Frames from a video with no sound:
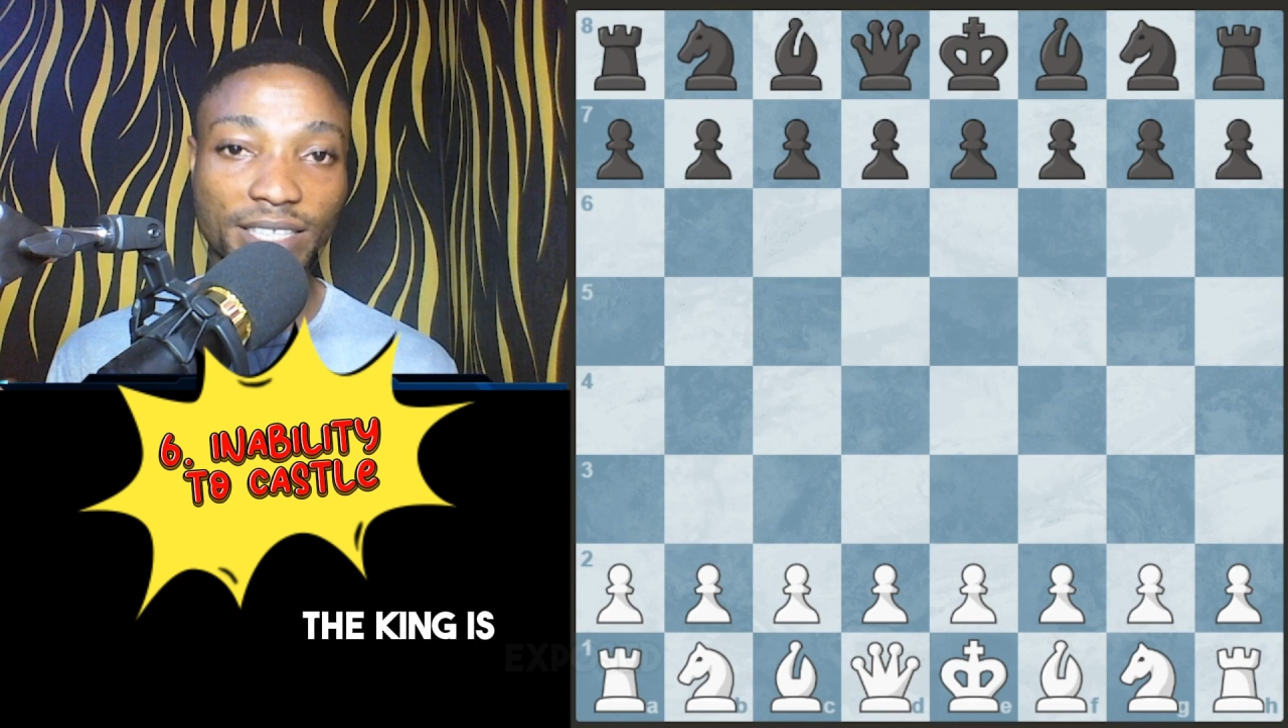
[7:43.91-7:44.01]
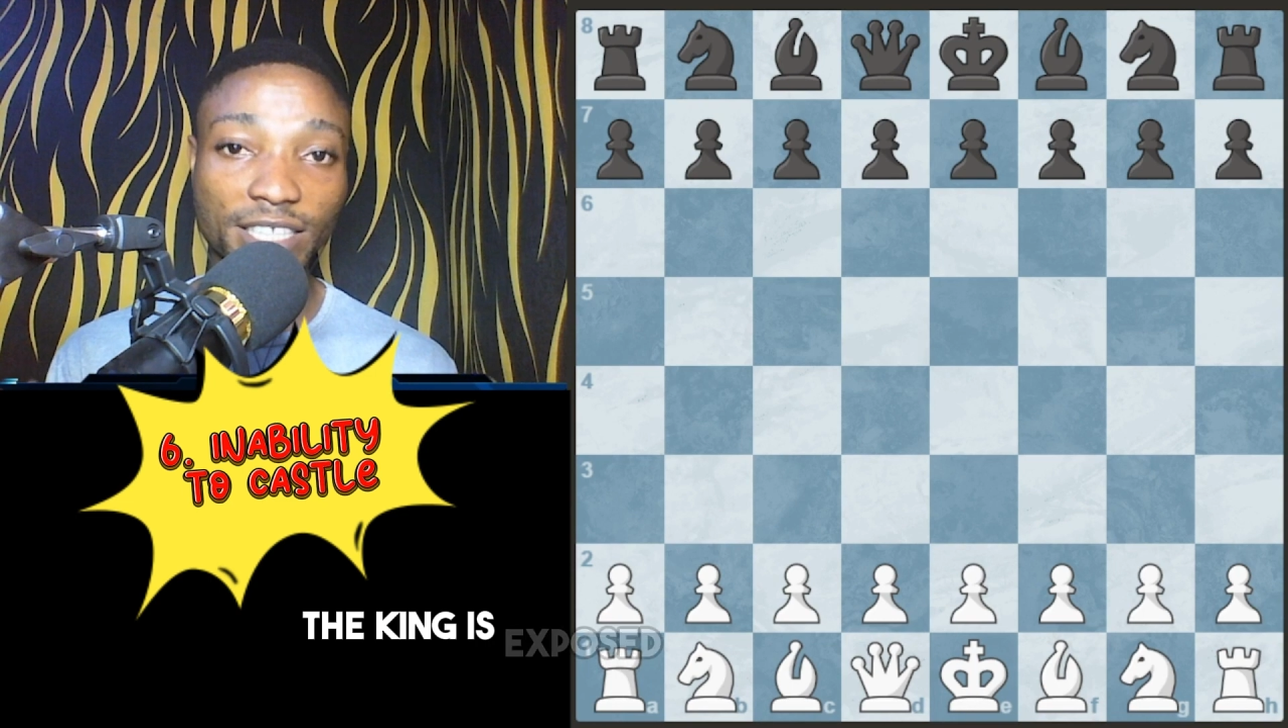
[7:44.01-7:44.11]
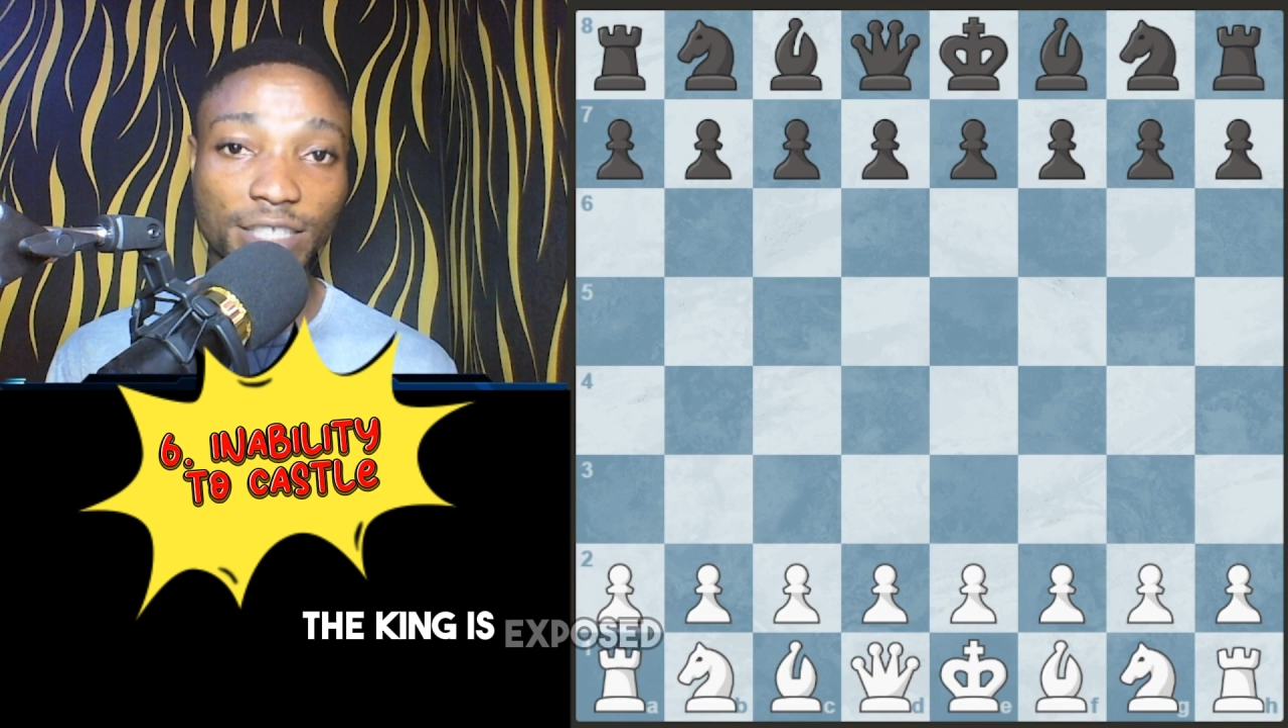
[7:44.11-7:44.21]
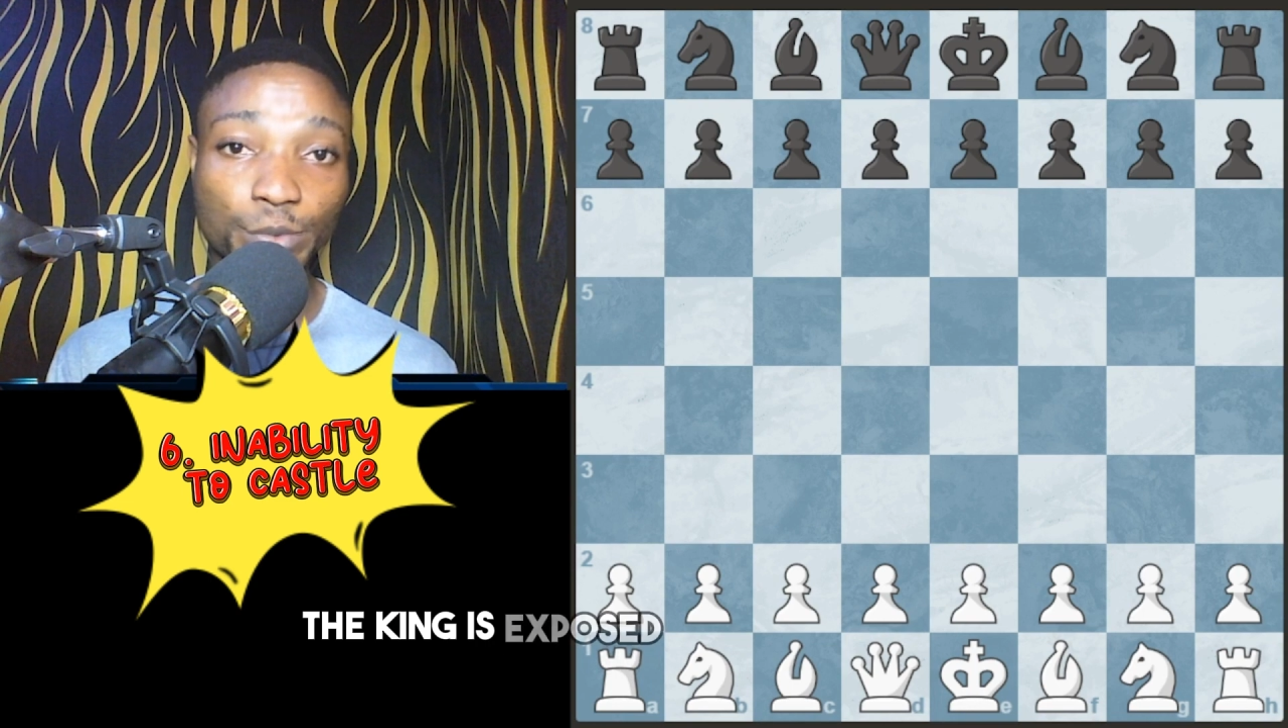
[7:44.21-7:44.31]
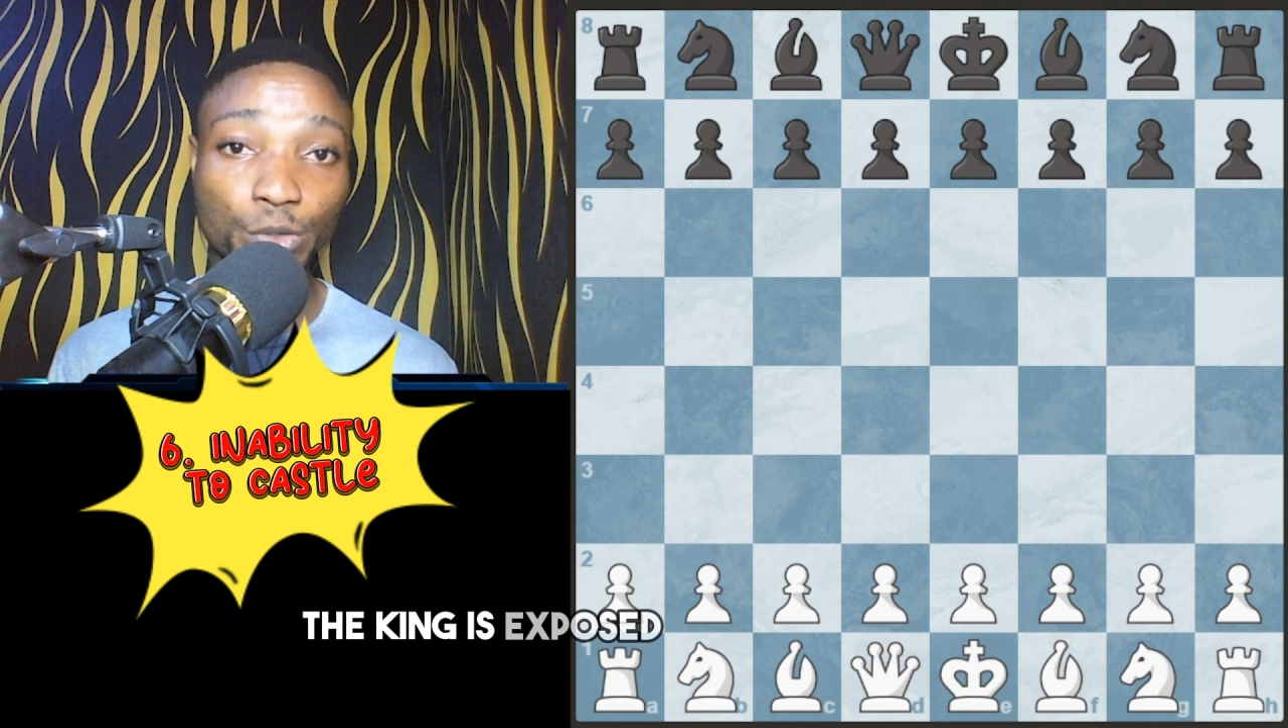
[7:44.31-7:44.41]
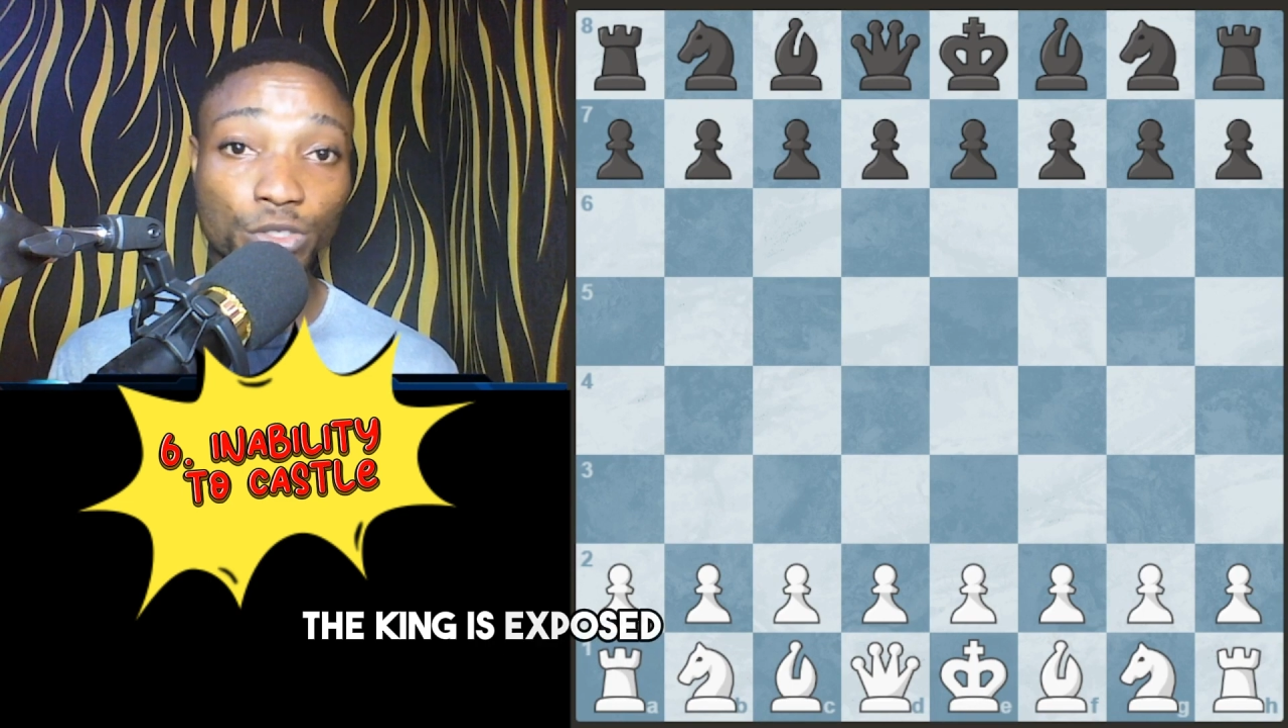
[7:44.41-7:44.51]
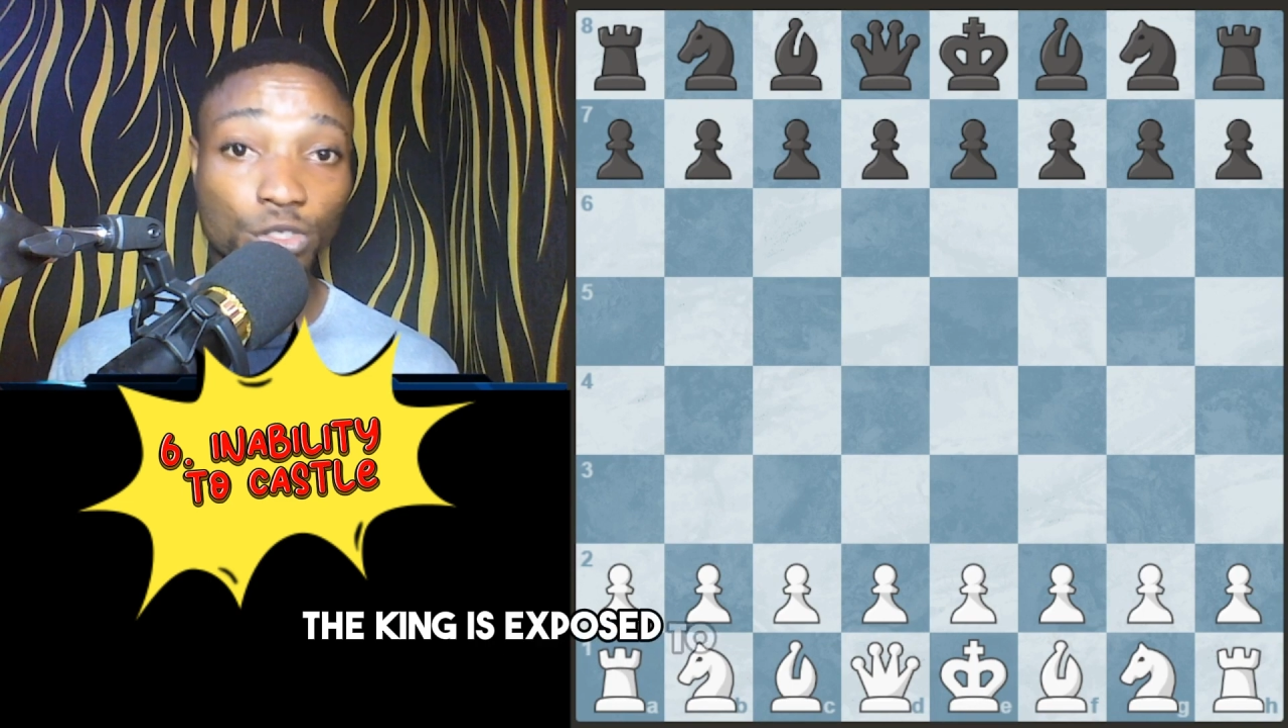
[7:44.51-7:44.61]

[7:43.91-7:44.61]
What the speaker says: exposed